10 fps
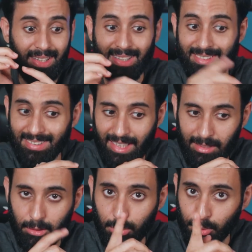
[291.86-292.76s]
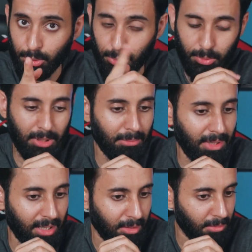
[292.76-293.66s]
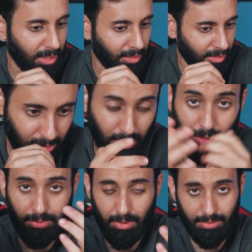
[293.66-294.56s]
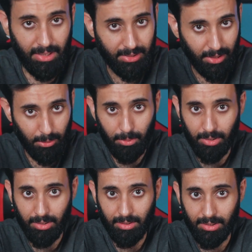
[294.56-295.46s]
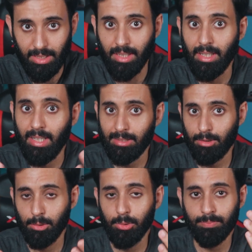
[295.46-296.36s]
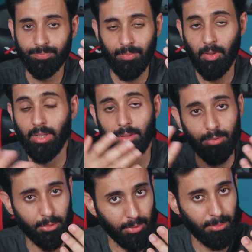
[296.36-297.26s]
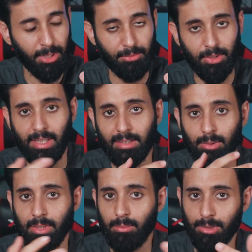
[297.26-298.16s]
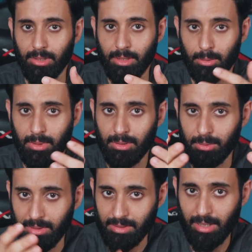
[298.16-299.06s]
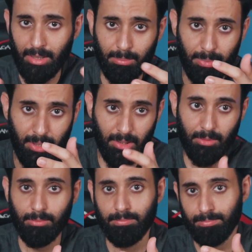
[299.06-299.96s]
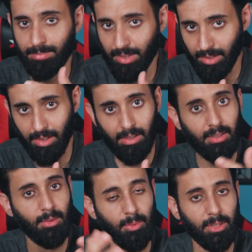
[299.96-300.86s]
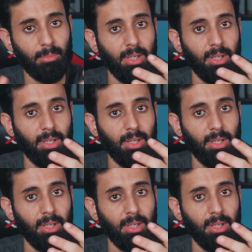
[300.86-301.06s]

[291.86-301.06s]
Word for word: is S2. So do keep that in mind. So if, if let's say you want to study S2 or if you've opted for S2, then what you can do is you can study P3 with